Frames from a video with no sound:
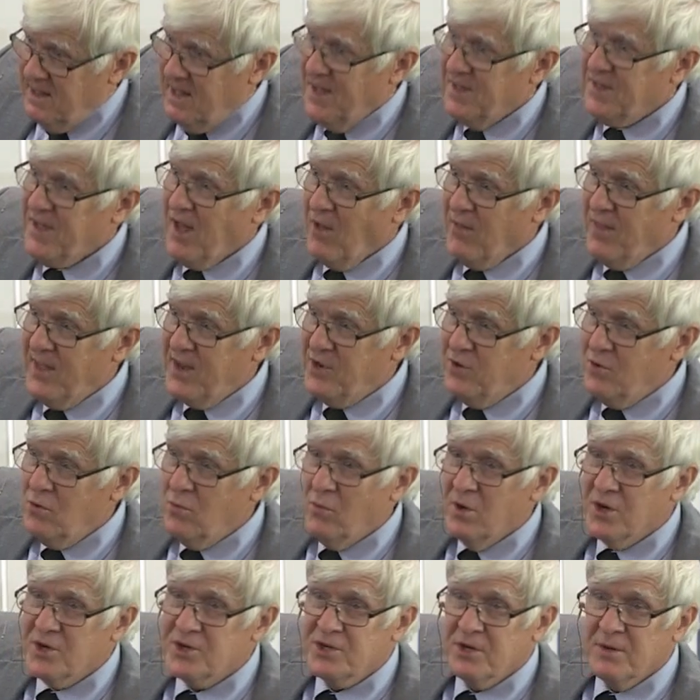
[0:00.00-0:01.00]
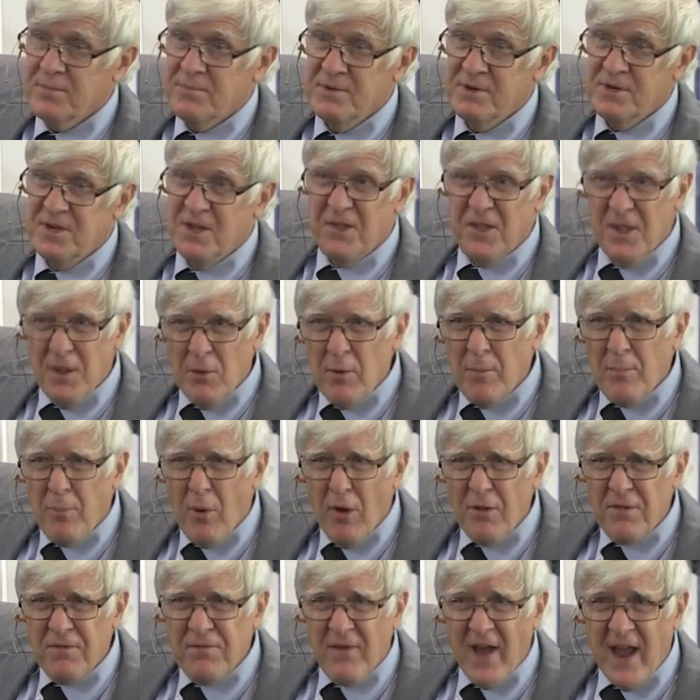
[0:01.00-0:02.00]
that's how they do worship. You see what
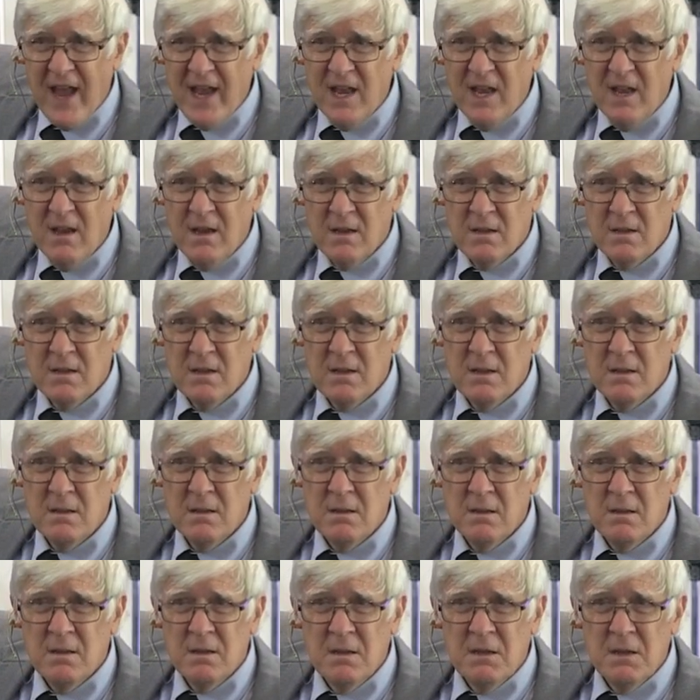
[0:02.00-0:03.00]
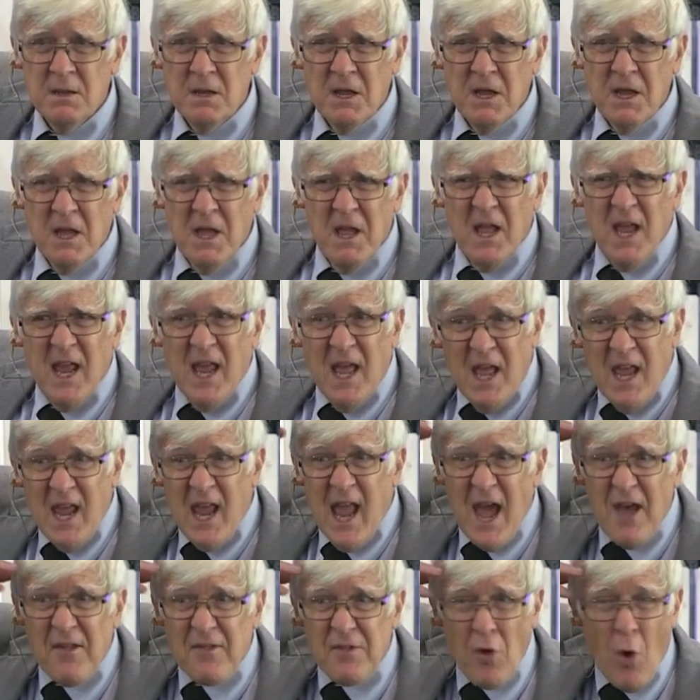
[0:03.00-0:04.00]
Paul's fighting?
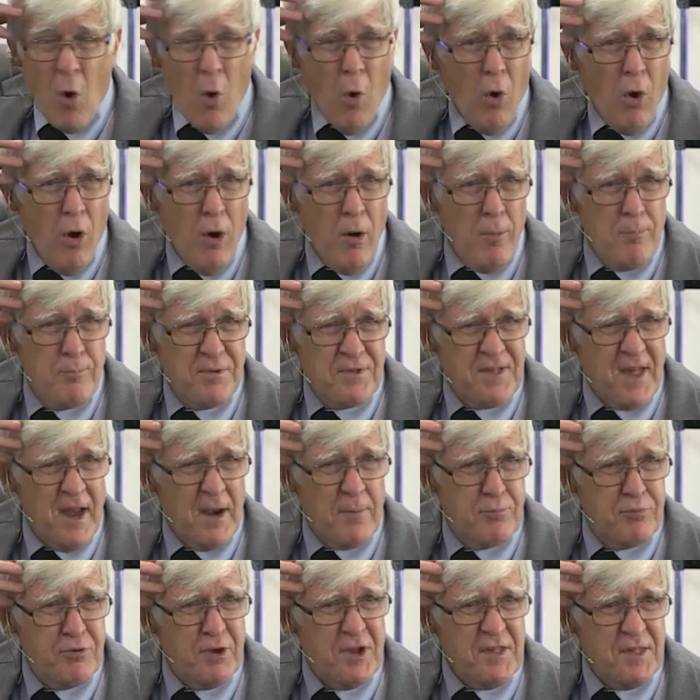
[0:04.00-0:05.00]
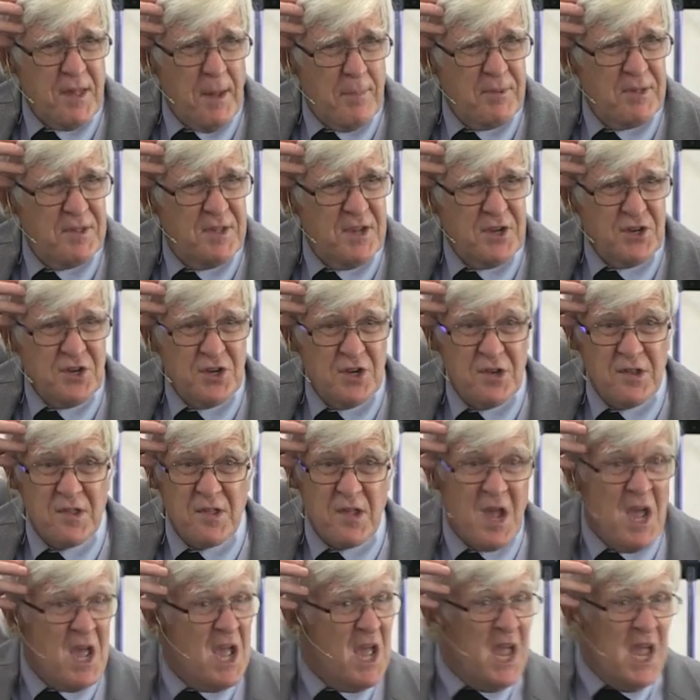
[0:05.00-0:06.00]
He has a whole set of
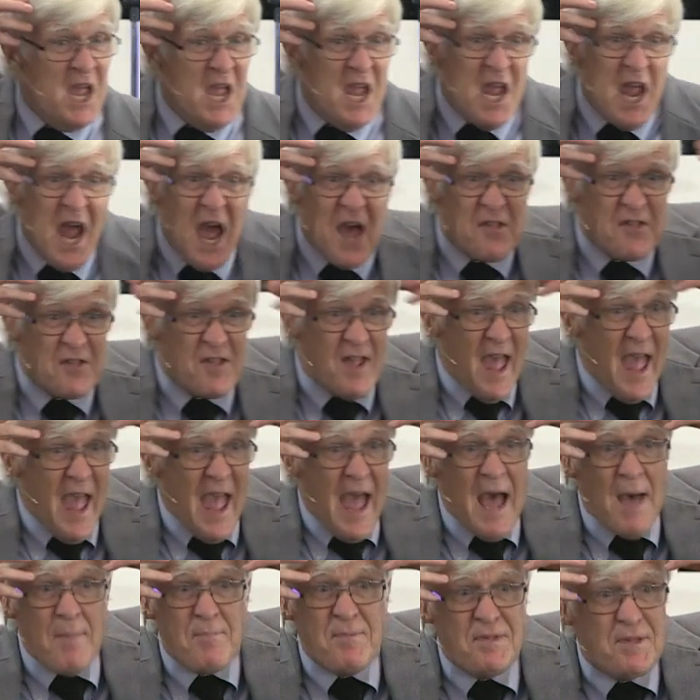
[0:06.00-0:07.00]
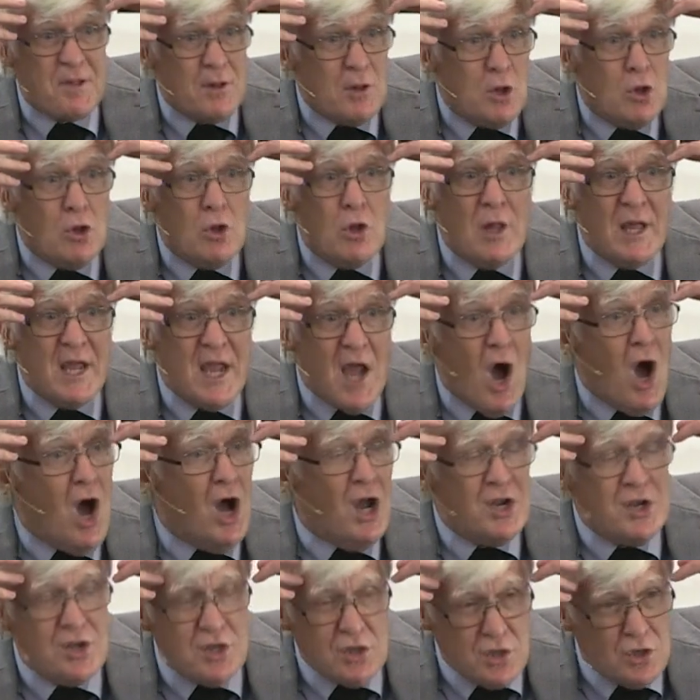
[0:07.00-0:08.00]
presuppositions he has to absolutely
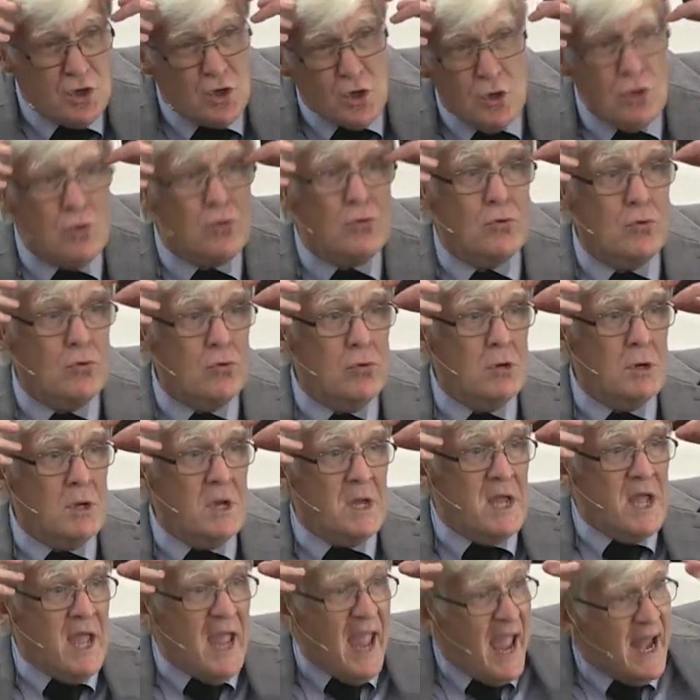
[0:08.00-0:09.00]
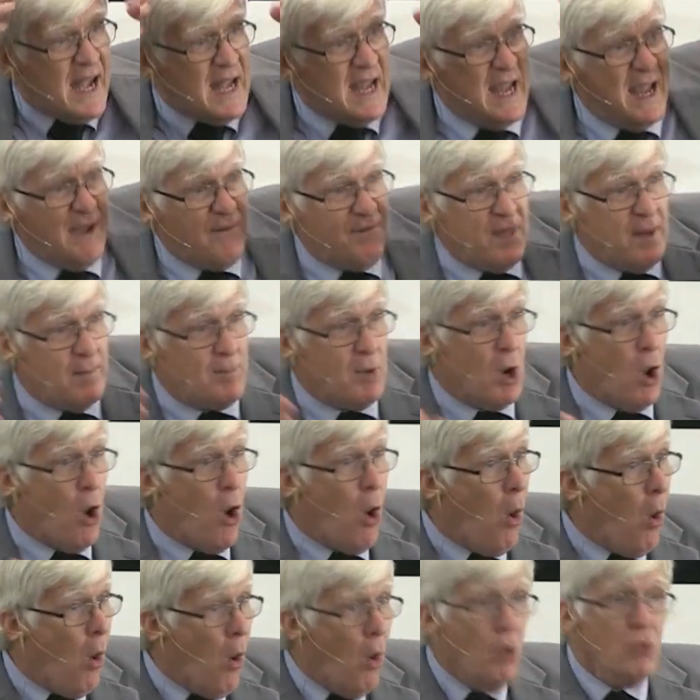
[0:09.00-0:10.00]
undo and give them
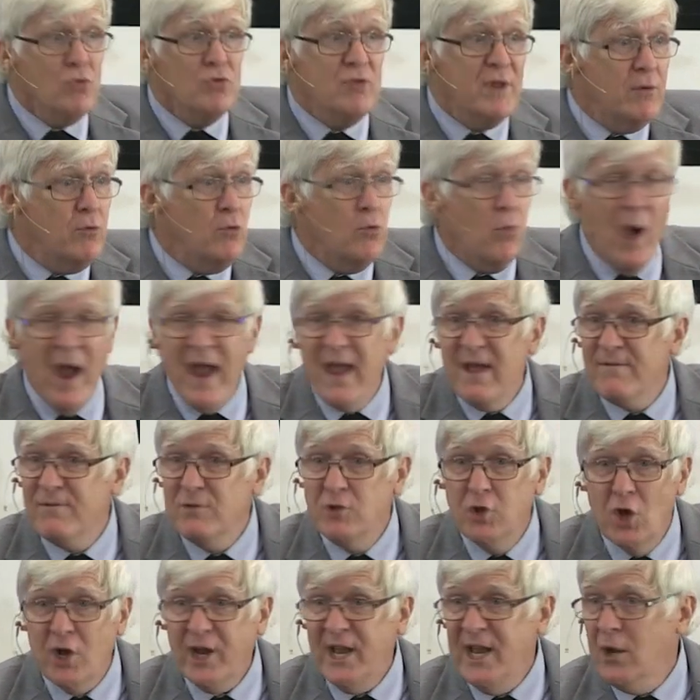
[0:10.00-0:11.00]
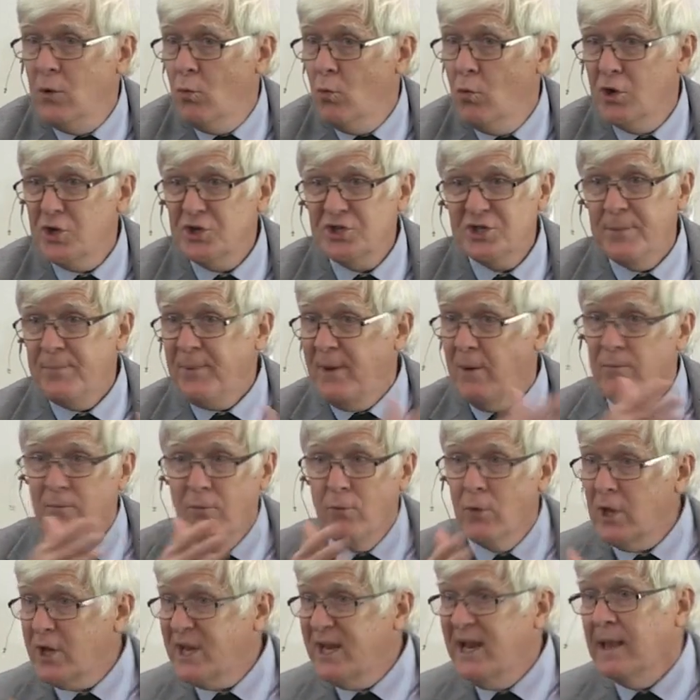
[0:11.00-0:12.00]
a whole new way of looking at worship,
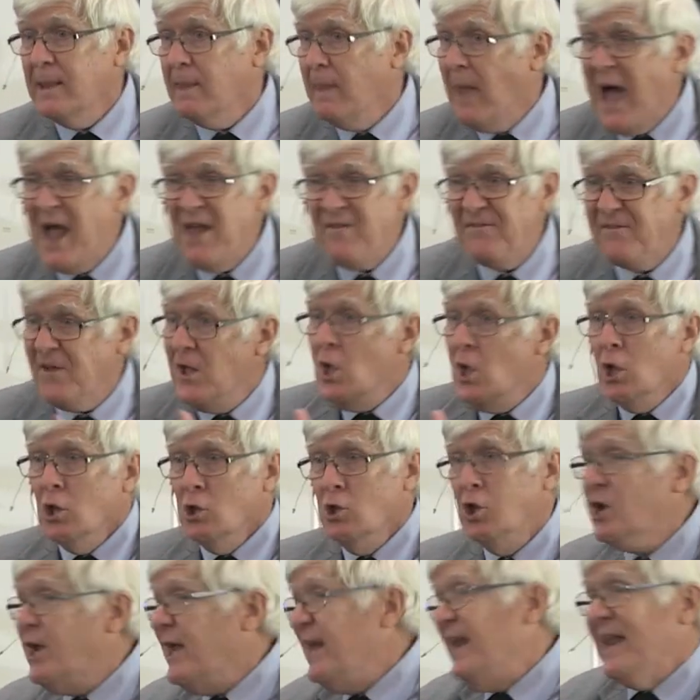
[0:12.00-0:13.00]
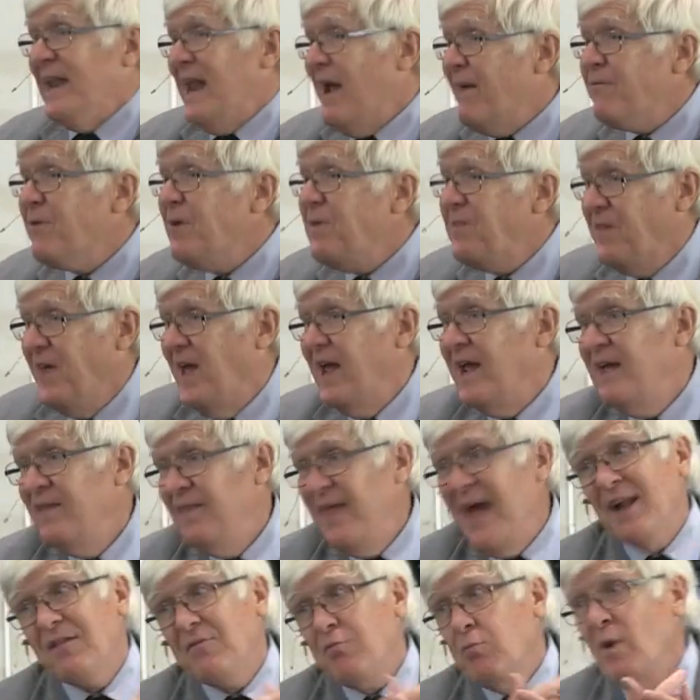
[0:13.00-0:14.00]
of looking at life, looking at everything.
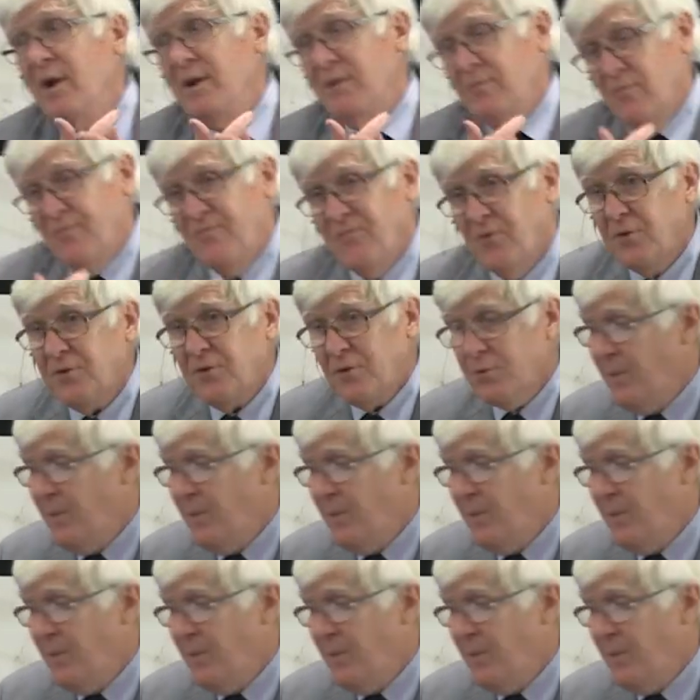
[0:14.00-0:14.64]
And that's what 1